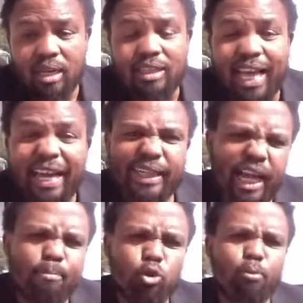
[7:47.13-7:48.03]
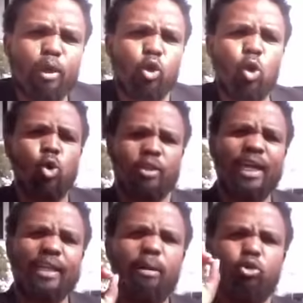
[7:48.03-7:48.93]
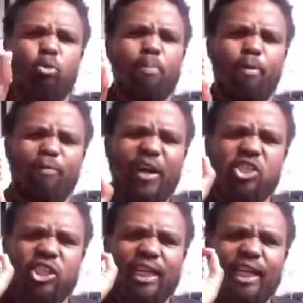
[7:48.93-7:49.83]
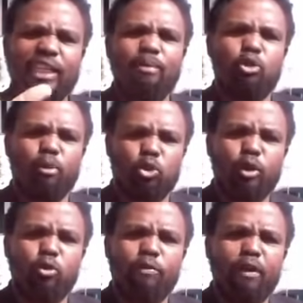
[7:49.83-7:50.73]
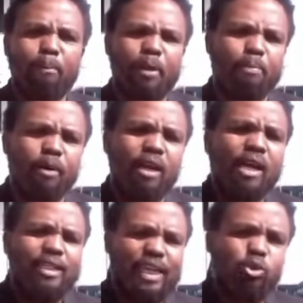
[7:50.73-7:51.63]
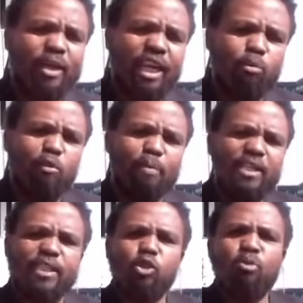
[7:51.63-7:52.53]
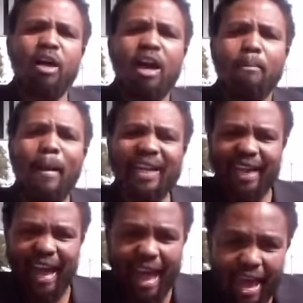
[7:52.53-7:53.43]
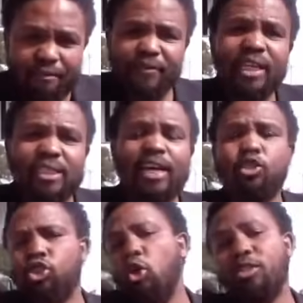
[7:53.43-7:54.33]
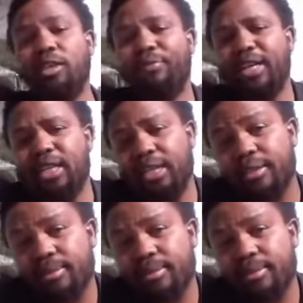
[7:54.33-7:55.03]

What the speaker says: They claim to be good. They claim to be professional. They claim to be doing good for our people. That's why they removed President Zuma. But evidence shows differently.